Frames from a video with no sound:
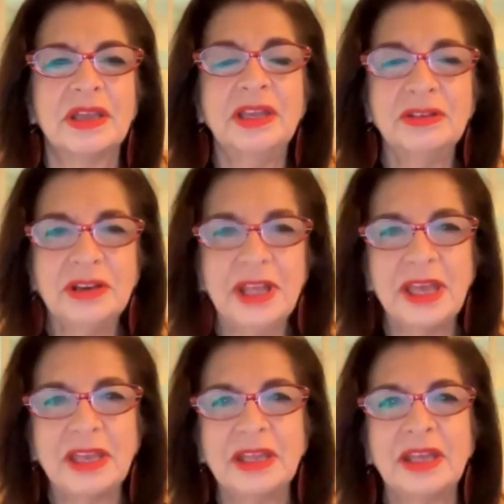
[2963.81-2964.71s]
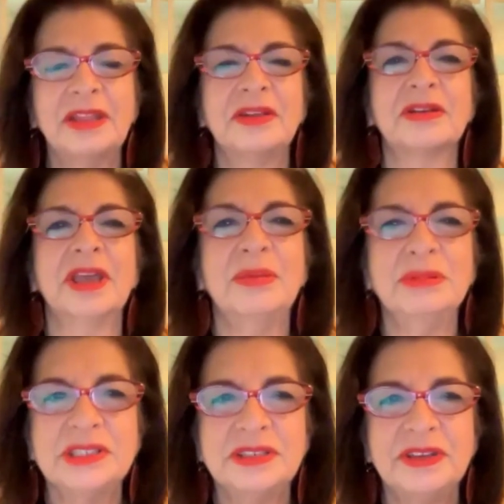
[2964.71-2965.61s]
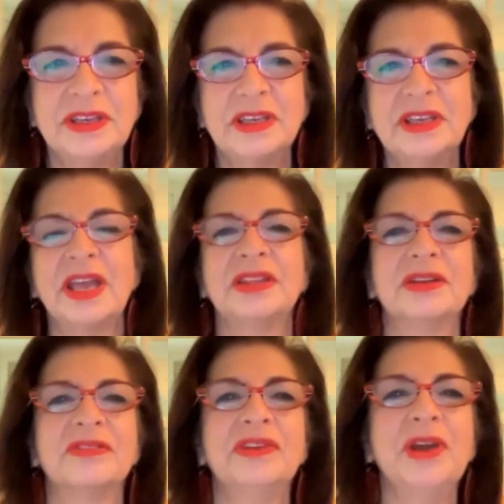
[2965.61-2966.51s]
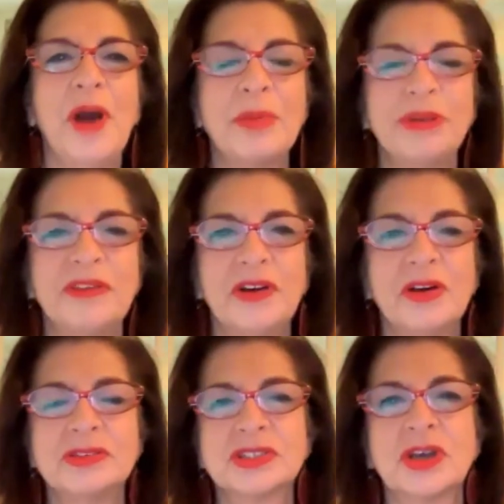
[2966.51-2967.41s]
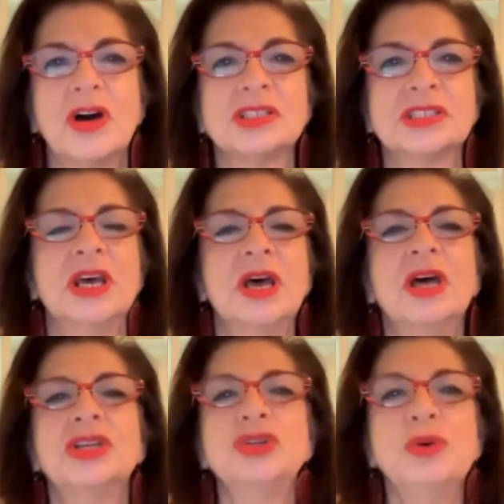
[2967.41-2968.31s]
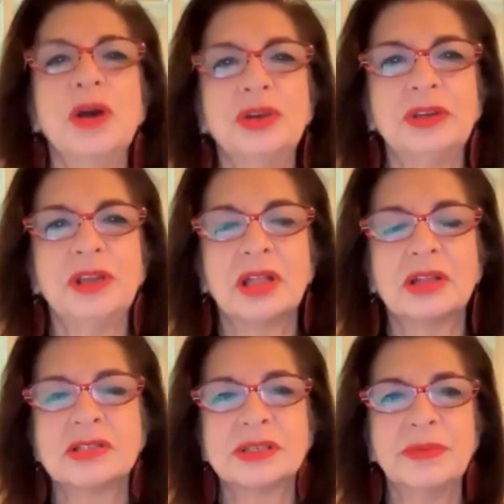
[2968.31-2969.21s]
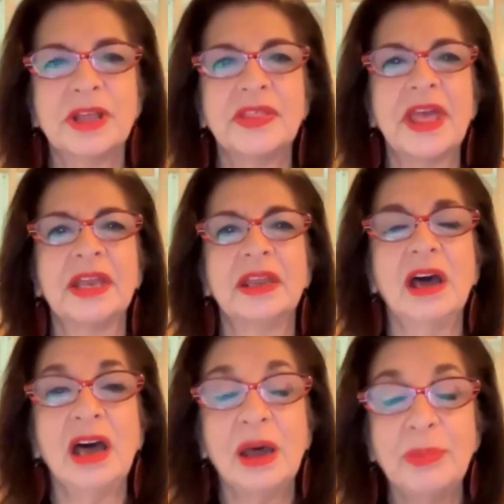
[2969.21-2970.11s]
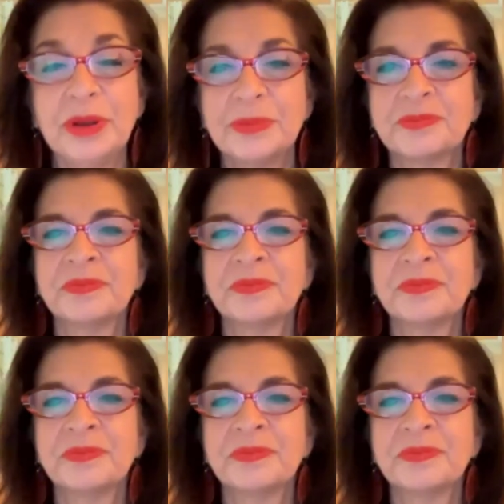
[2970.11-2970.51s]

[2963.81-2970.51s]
internet and their cable TV and their VoIP phones cost $200 a month and up.